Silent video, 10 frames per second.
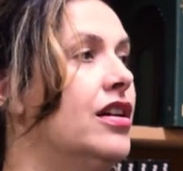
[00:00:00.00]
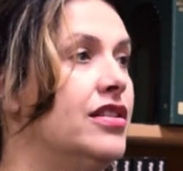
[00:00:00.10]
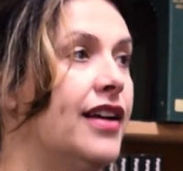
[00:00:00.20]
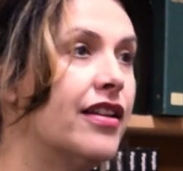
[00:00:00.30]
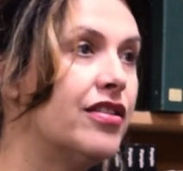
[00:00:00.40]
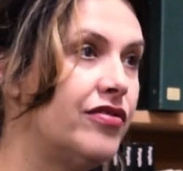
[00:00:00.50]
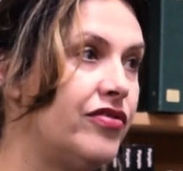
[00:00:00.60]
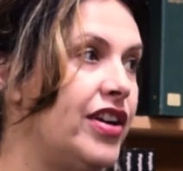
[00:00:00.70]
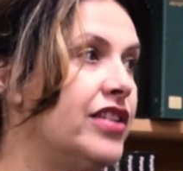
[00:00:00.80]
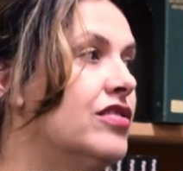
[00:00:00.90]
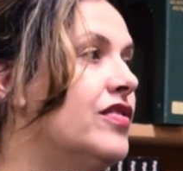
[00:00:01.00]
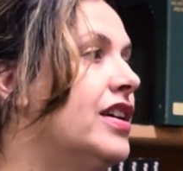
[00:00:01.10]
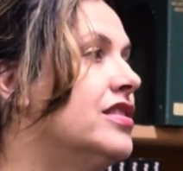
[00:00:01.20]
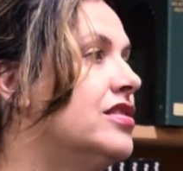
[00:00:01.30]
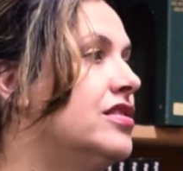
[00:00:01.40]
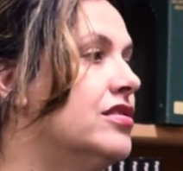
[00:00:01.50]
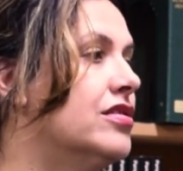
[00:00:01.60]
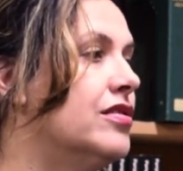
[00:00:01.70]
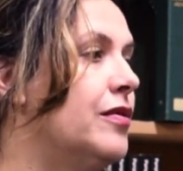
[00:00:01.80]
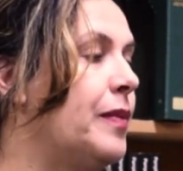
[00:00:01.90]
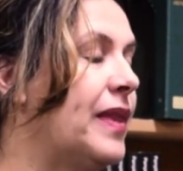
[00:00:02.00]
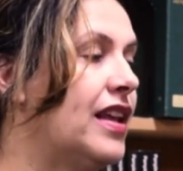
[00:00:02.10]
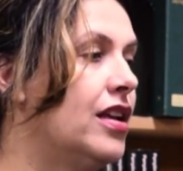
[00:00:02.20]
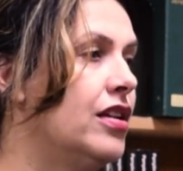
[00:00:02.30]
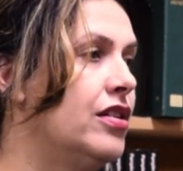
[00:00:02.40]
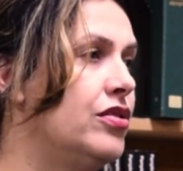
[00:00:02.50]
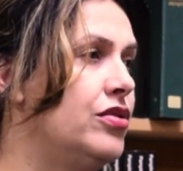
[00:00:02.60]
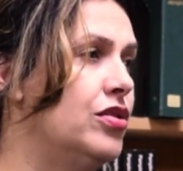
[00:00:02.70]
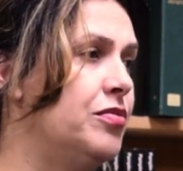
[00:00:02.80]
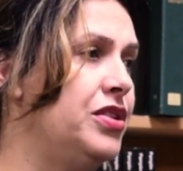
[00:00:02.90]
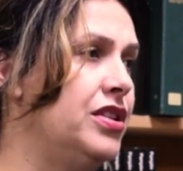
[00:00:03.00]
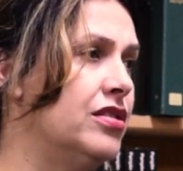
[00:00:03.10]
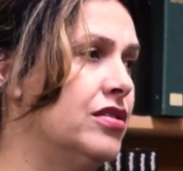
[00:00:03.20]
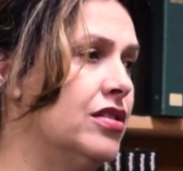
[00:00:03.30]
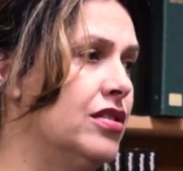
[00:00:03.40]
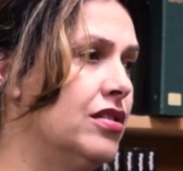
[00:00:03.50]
Another friend of ours is a European